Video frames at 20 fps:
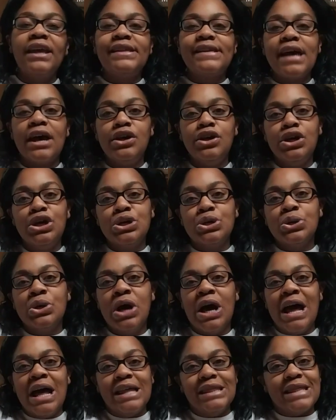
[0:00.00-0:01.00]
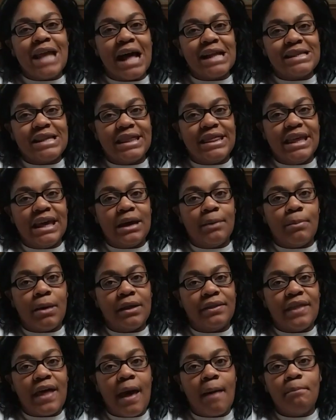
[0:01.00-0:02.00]
tell you not to think
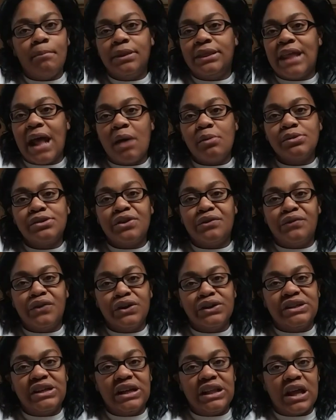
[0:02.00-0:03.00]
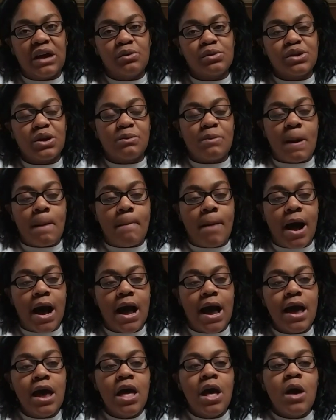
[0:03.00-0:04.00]
about that, but that was the first thing that was on my
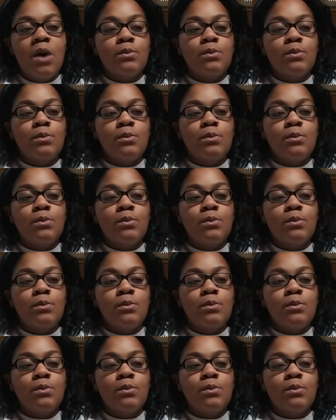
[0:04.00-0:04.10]
mind.